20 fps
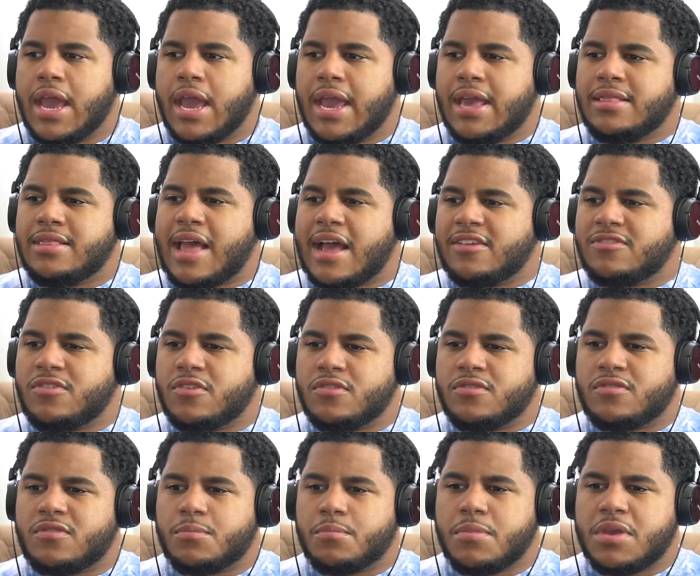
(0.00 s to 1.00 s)
And that's
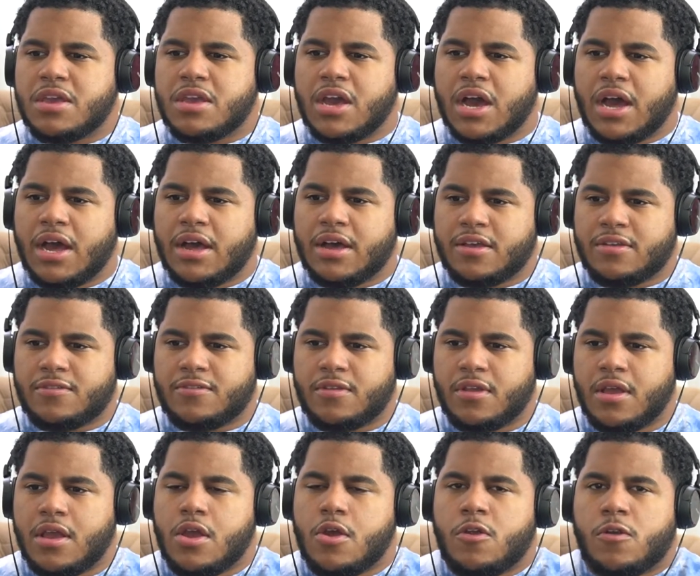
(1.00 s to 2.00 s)
just because
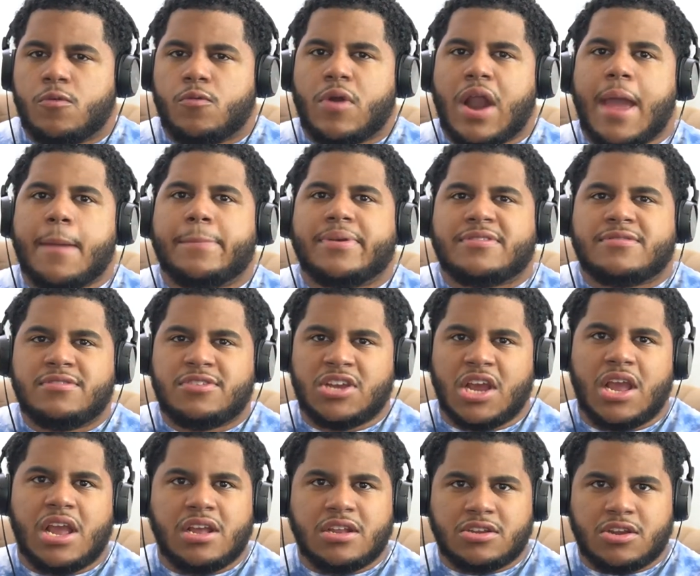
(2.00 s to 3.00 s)
rap is
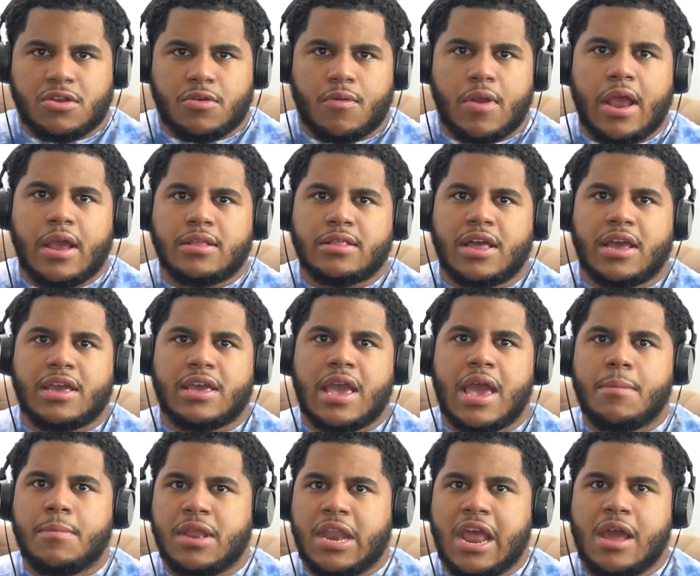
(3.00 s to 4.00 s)
changing, right? Like,
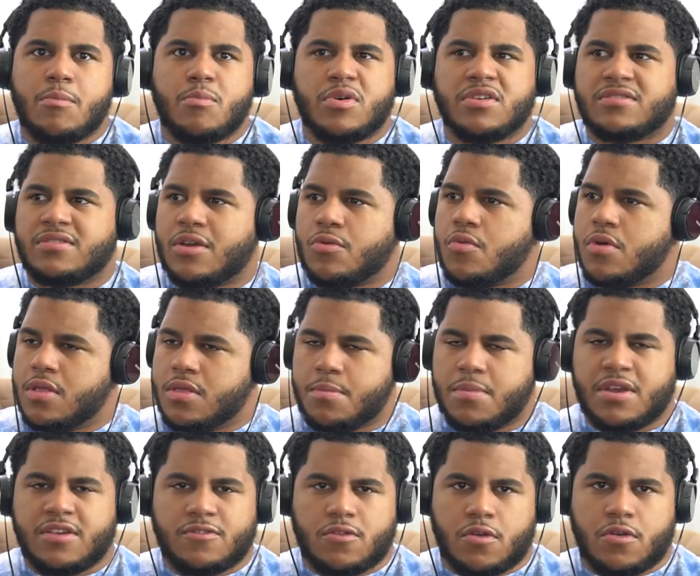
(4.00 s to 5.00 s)
Eminem was like one of the
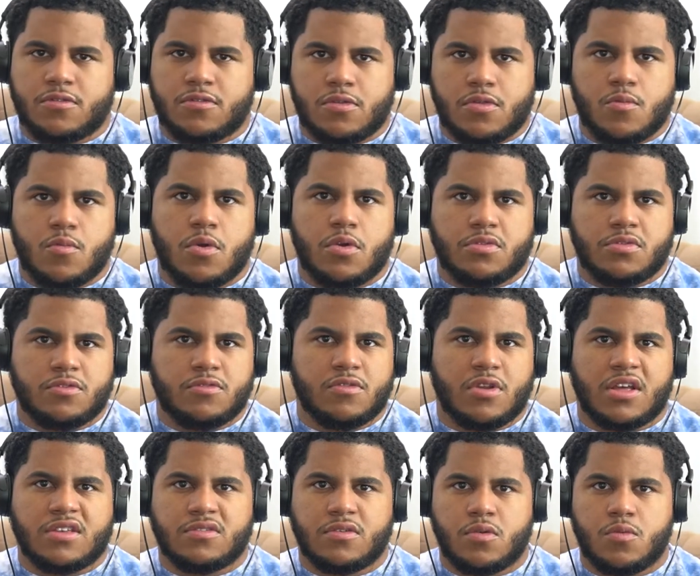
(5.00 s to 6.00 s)
biggest artists in the world in
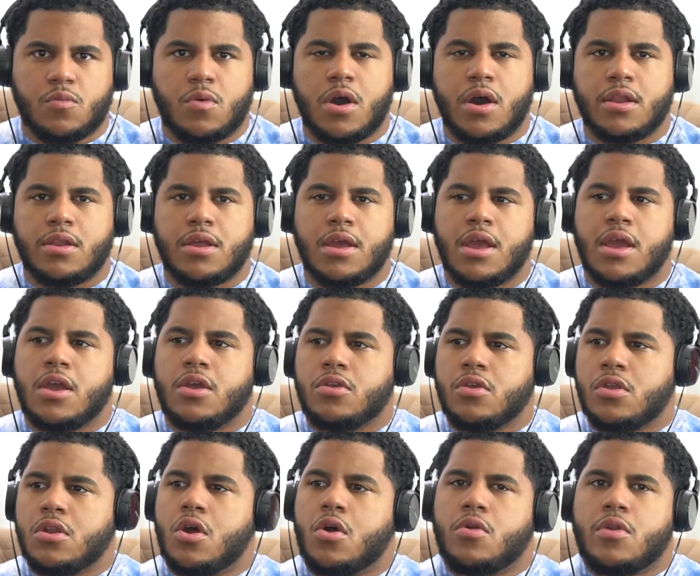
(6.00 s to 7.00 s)
2001.
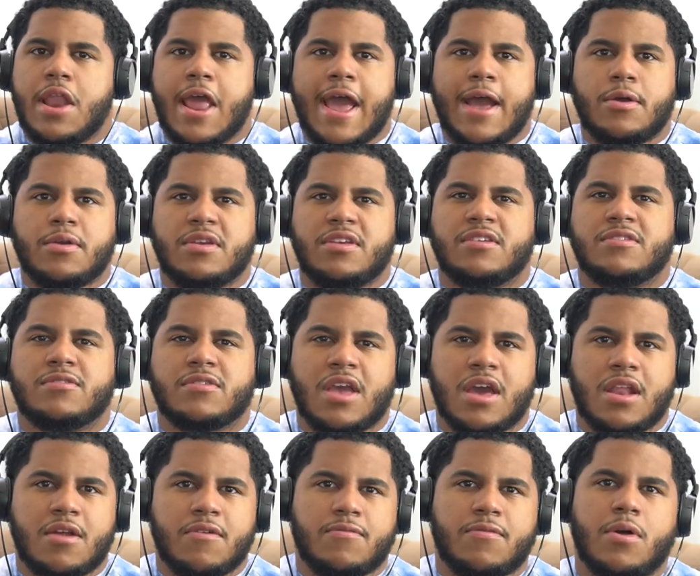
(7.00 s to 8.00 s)
You know, now he's
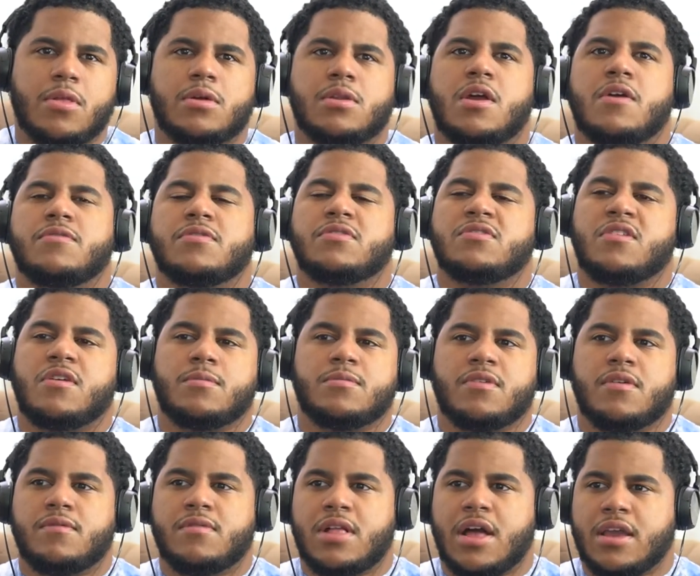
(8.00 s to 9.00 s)
kind of fallen off in terms
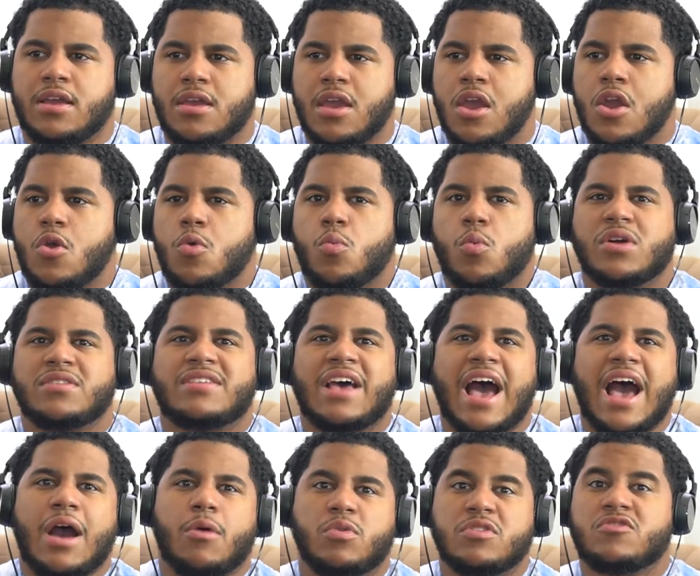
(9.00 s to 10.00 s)
of like what's
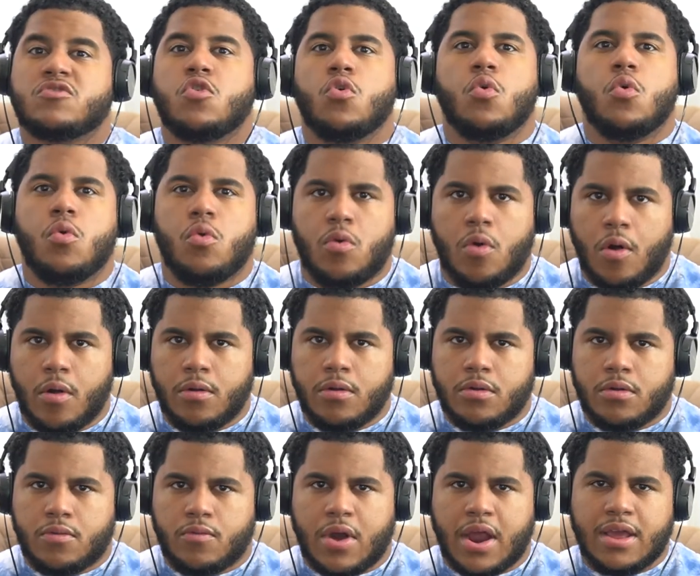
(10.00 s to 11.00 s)
hot, what's cool,
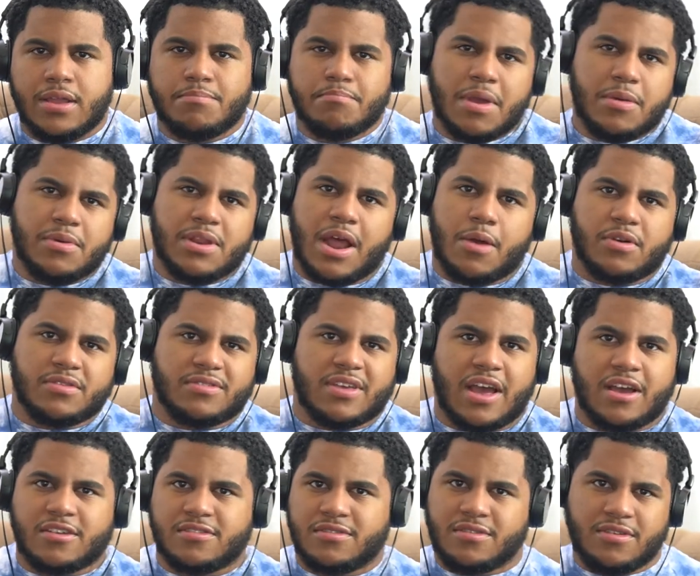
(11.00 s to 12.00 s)
right? Maybe not what's
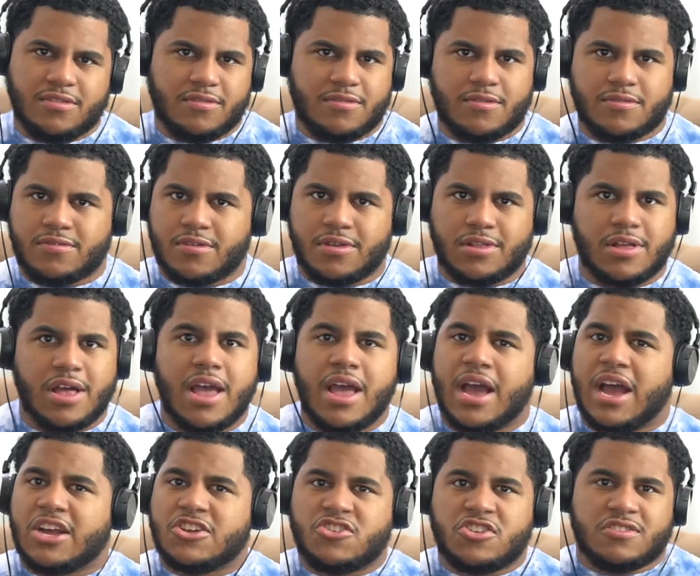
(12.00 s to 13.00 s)
hot because he can still sell
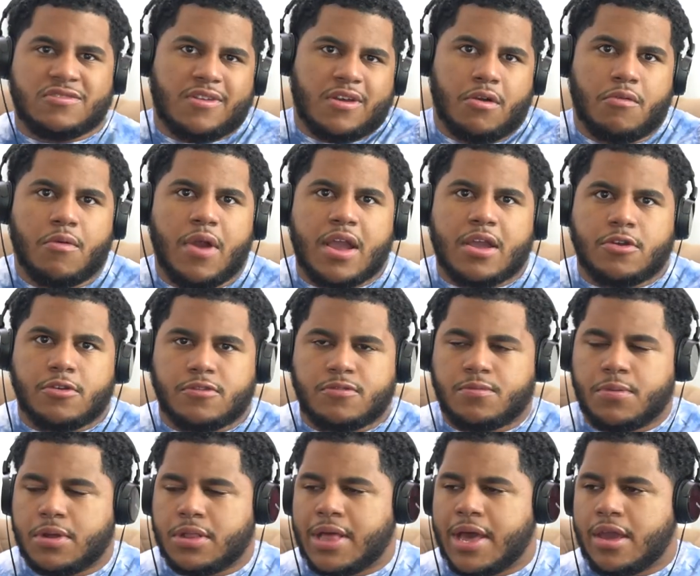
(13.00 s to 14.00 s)
a shit ton of records,
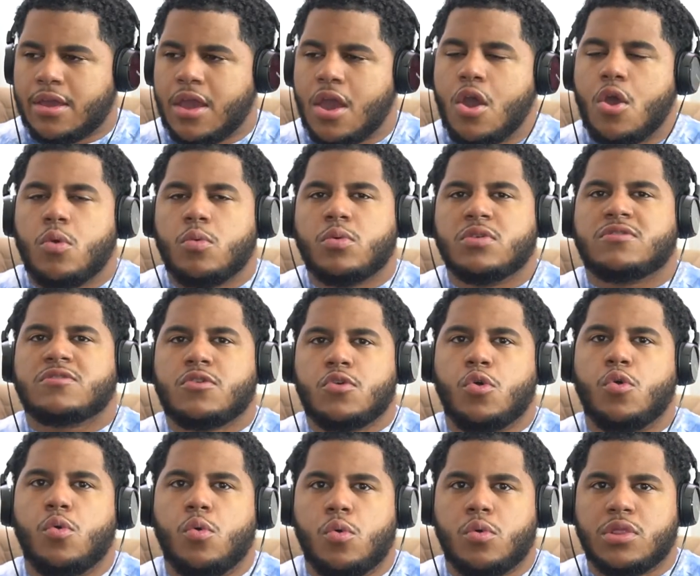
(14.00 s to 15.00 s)
but like what's
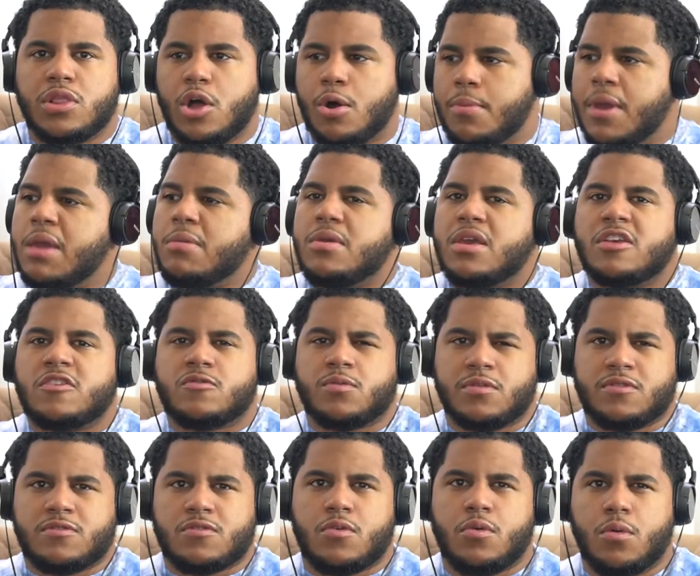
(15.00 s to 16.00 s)
cool. Lil Baby is
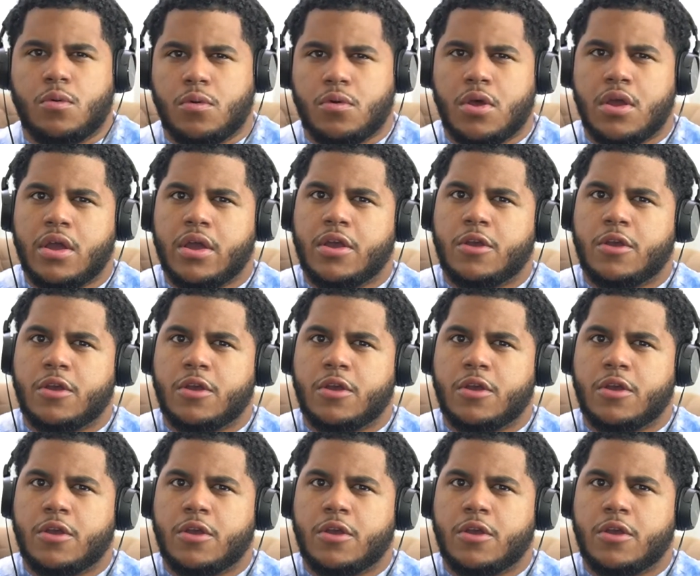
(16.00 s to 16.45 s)
what's cool.